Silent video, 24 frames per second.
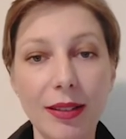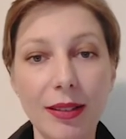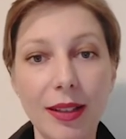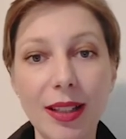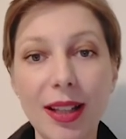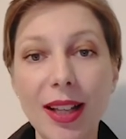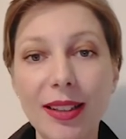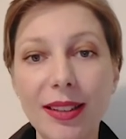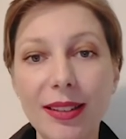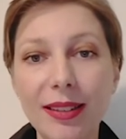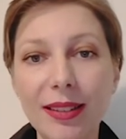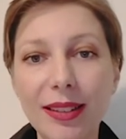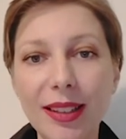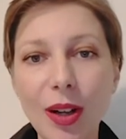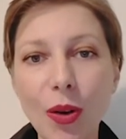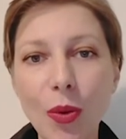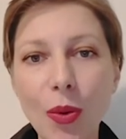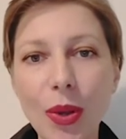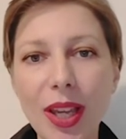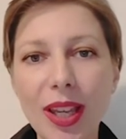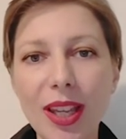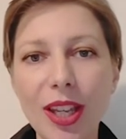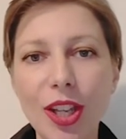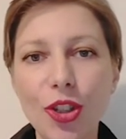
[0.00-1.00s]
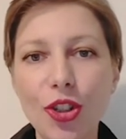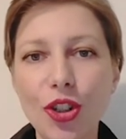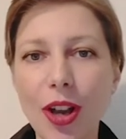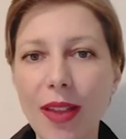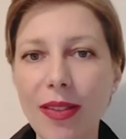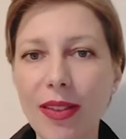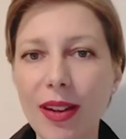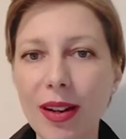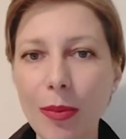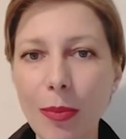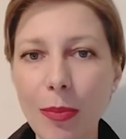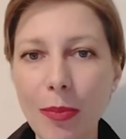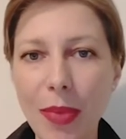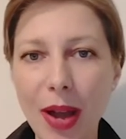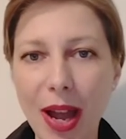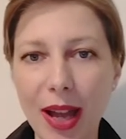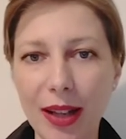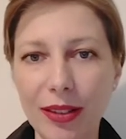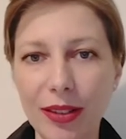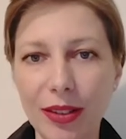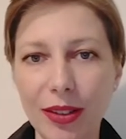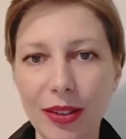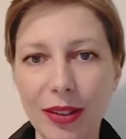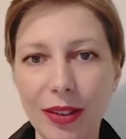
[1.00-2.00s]
knowing each other
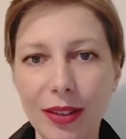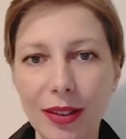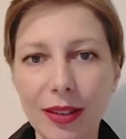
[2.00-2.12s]
better